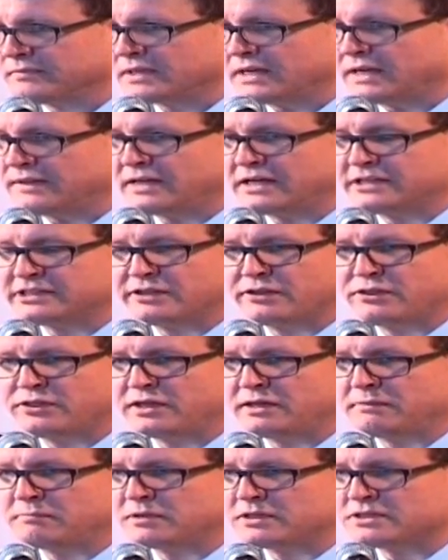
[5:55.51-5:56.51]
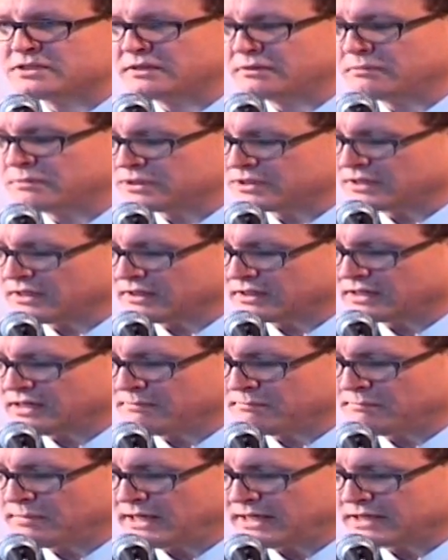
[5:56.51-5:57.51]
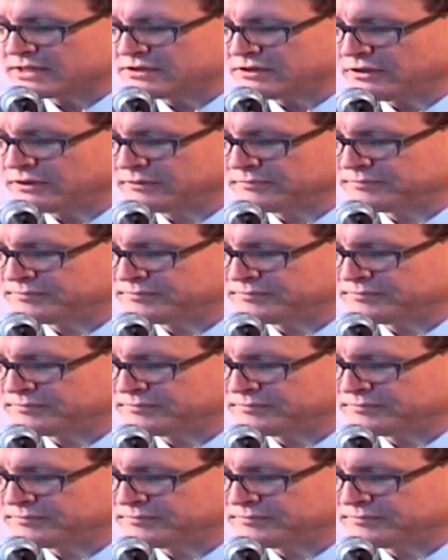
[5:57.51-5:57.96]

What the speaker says: And that's a theme which I'll come back to.